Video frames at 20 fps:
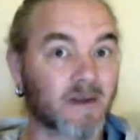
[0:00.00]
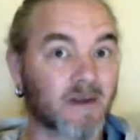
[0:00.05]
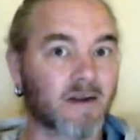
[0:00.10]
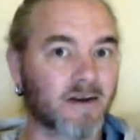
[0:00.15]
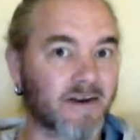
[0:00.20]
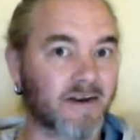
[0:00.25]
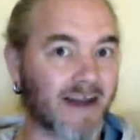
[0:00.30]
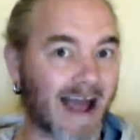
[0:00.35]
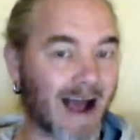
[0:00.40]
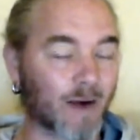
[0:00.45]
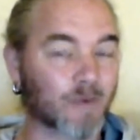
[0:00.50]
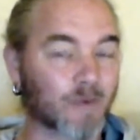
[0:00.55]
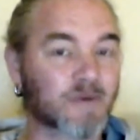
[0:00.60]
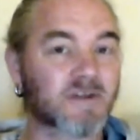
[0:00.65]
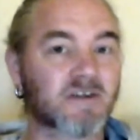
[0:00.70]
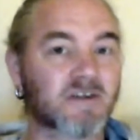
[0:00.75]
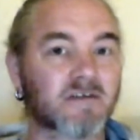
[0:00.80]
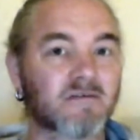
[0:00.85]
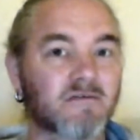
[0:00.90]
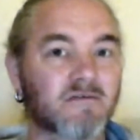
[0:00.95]

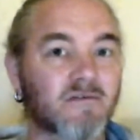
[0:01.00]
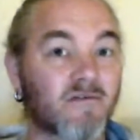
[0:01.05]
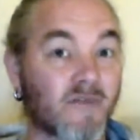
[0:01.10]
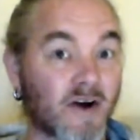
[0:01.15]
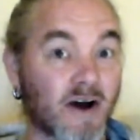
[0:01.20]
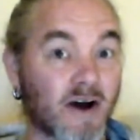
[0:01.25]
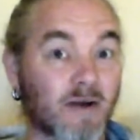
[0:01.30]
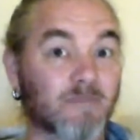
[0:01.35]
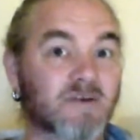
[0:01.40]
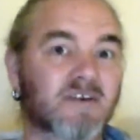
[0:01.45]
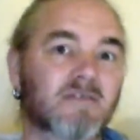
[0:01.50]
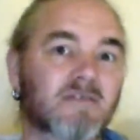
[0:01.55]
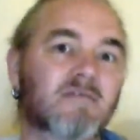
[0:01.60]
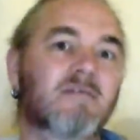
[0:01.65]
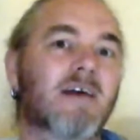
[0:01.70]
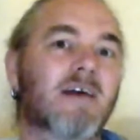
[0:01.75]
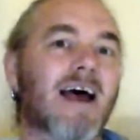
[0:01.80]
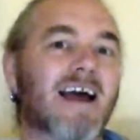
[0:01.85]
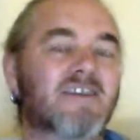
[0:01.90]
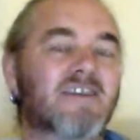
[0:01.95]
nouns, verbs,
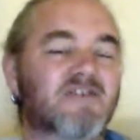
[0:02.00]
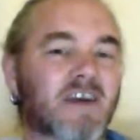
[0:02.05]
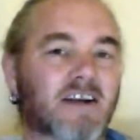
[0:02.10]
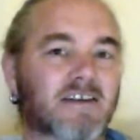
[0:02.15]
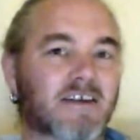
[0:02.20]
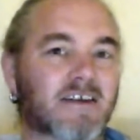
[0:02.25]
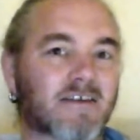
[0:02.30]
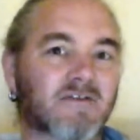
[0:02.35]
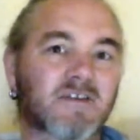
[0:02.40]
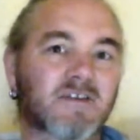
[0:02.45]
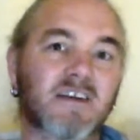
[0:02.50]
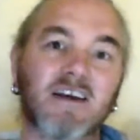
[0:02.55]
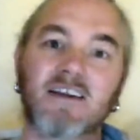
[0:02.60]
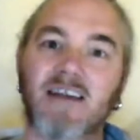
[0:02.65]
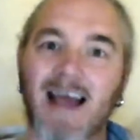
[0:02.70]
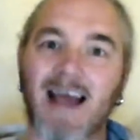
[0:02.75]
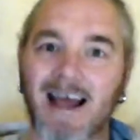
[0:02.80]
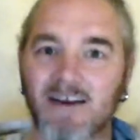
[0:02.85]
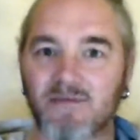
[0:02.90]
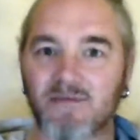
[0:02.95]
adjectives and
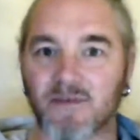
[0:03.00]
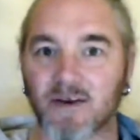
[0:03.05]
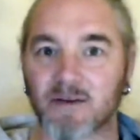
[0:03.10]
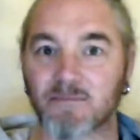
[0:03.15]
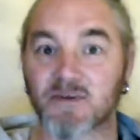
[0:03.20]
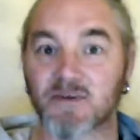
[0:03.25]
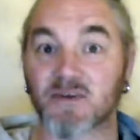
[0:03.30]
adverbs,